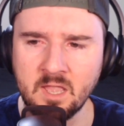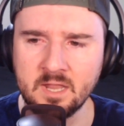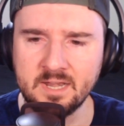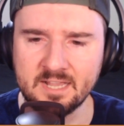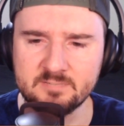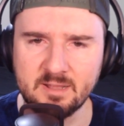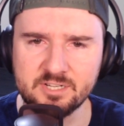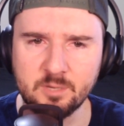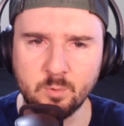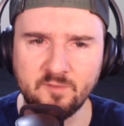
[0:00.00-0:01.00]
Next
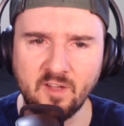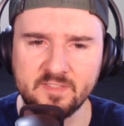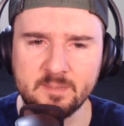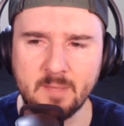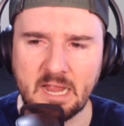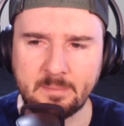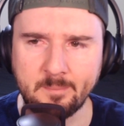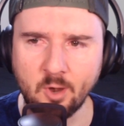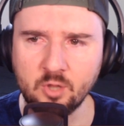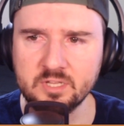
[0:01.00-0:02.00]
matchup, we've got the Miami
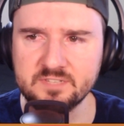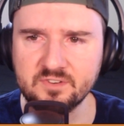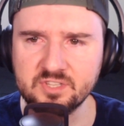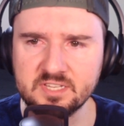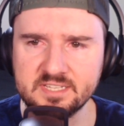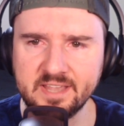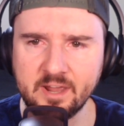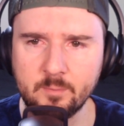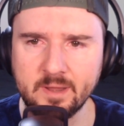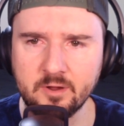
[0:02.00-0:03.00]
Marlins versus the
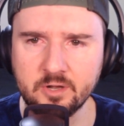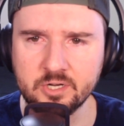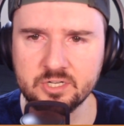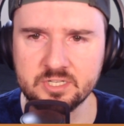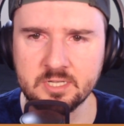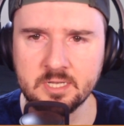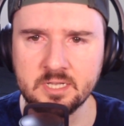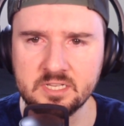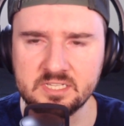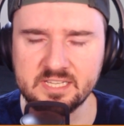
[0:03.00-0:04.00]
Seattle Mariners.
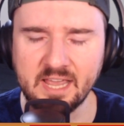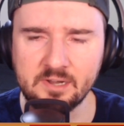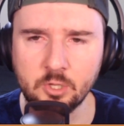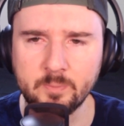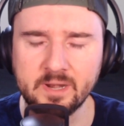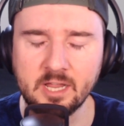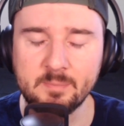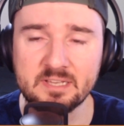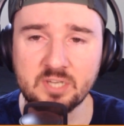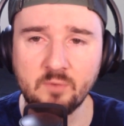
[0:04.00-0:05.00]
Seattle opening up
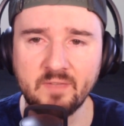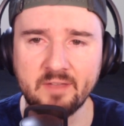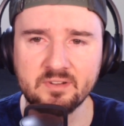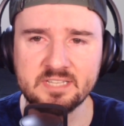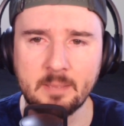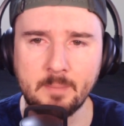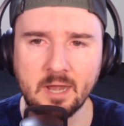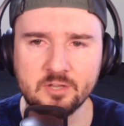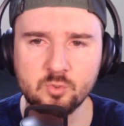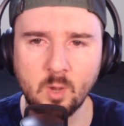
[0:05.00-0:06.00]
as home favorites at
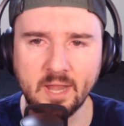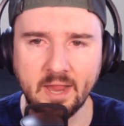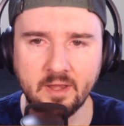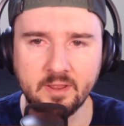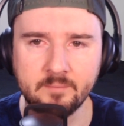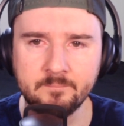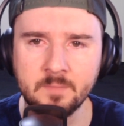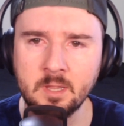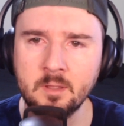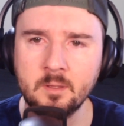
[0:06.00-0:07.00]
minus 180.
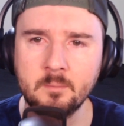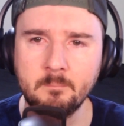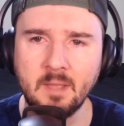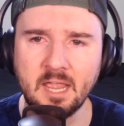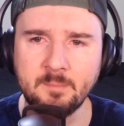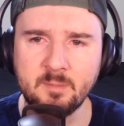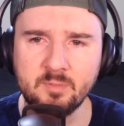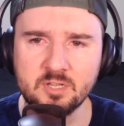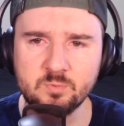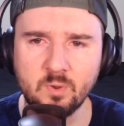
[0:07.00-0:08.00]
Miami
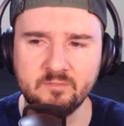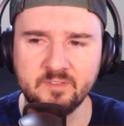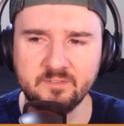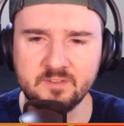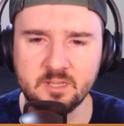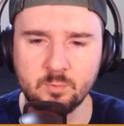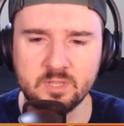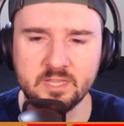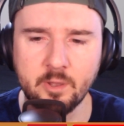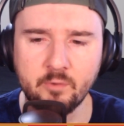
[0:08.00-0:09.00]
plus 150 with
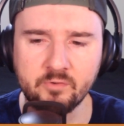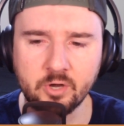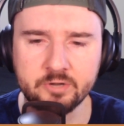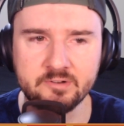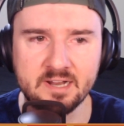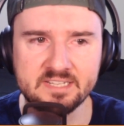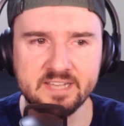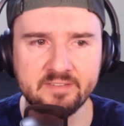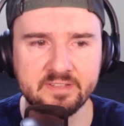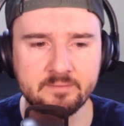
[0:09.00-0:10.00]
the over under at
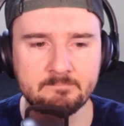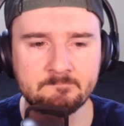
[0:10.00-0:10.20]
7.